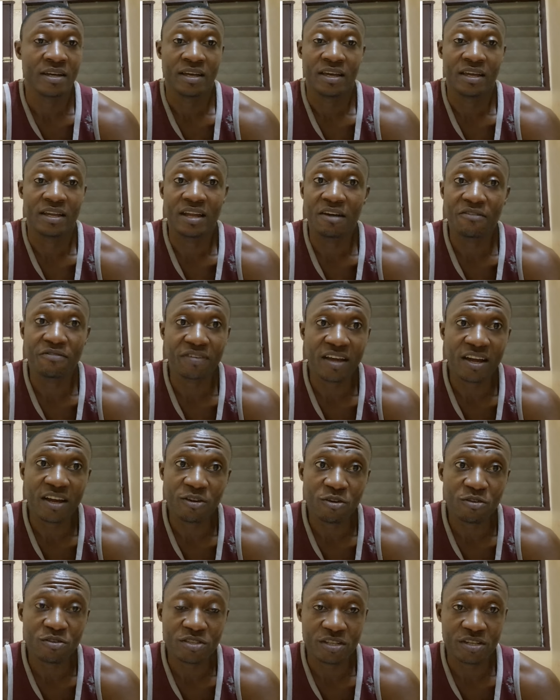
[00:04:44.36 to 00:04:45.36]
in African
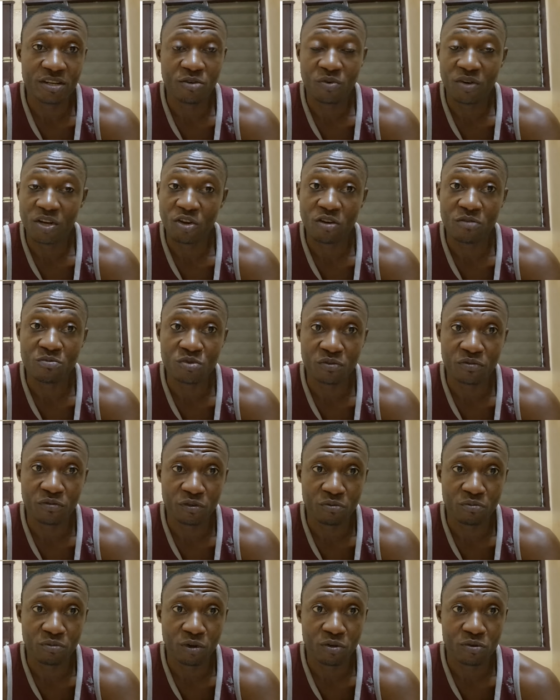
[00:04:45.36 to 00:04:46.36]
continent when it comes to
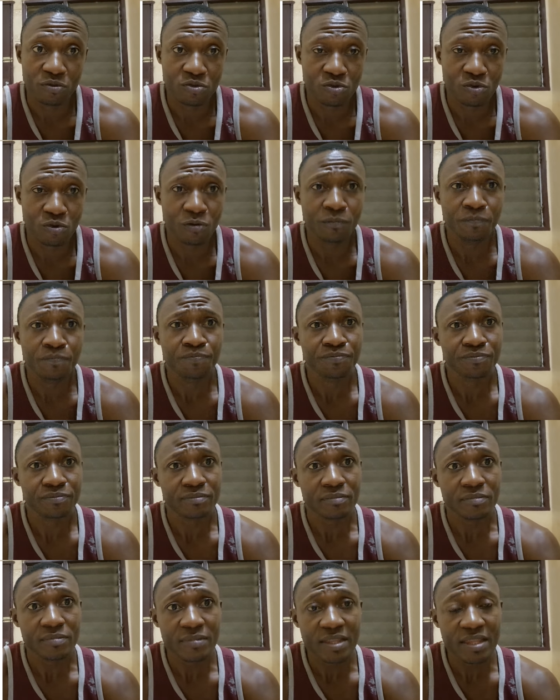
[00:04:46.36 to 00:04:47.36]
football. So
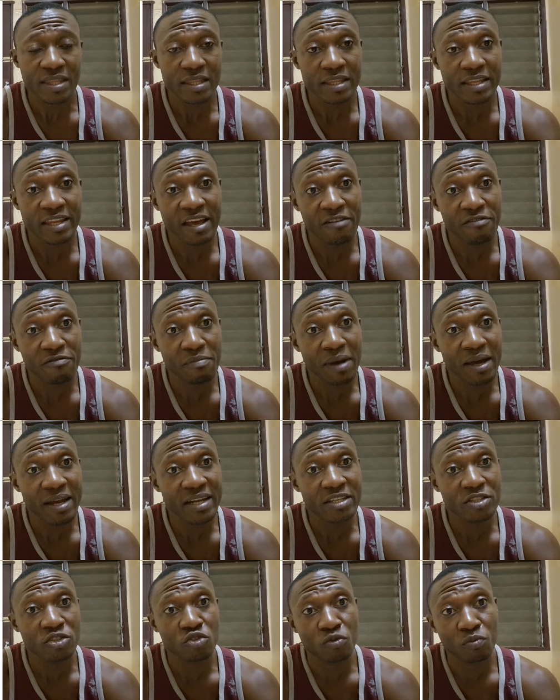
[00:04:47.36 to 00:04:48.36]
they have
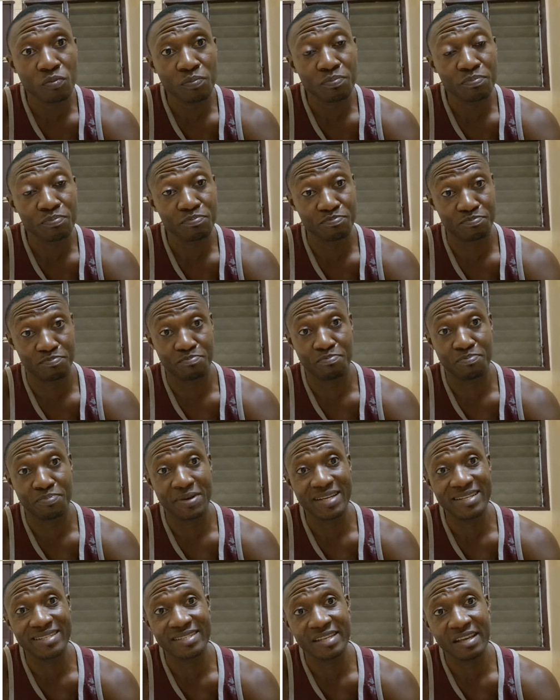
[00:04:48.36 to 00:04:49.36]
managed to
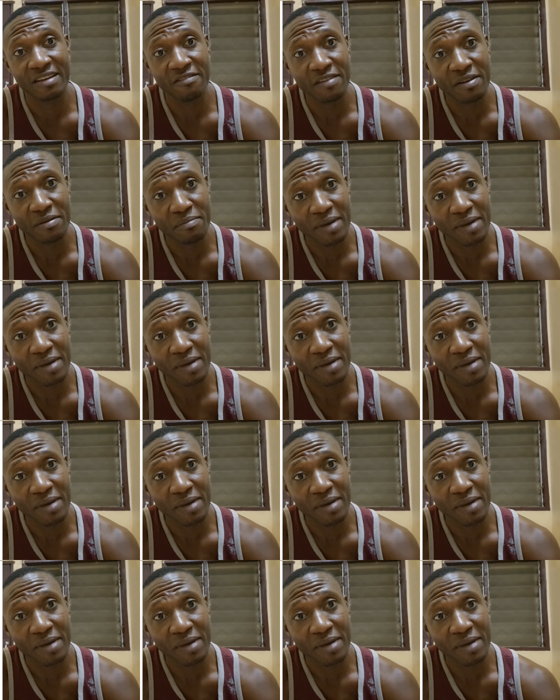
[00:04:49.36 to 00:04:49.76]
play 7